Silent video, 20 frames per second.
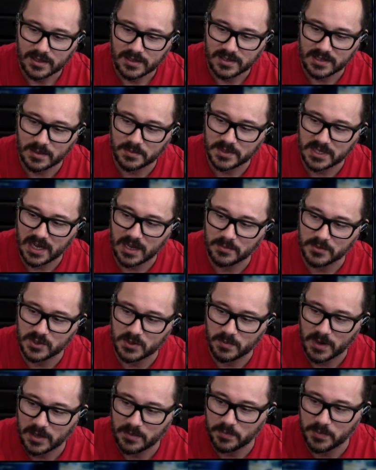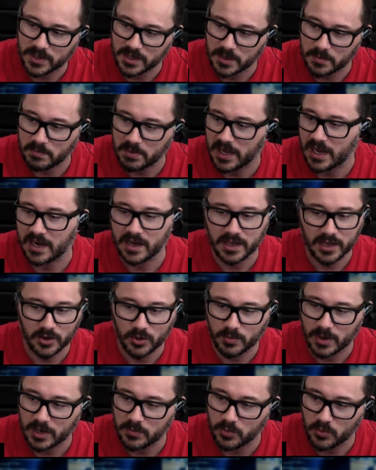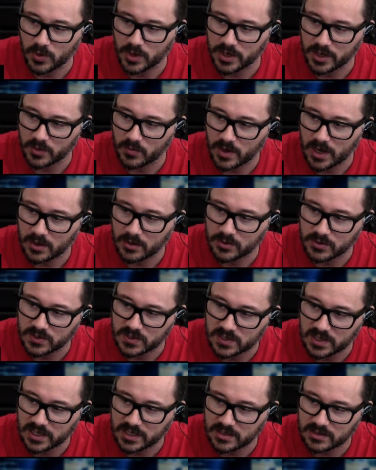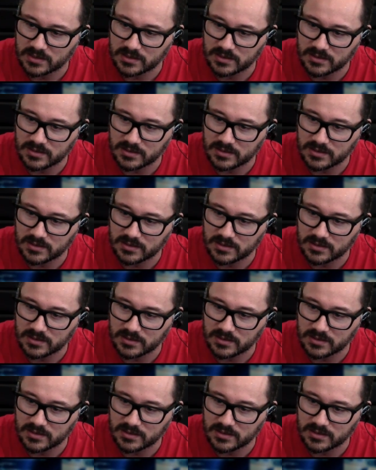Sometimes you might be in a panic, and you might be running around, you're just like,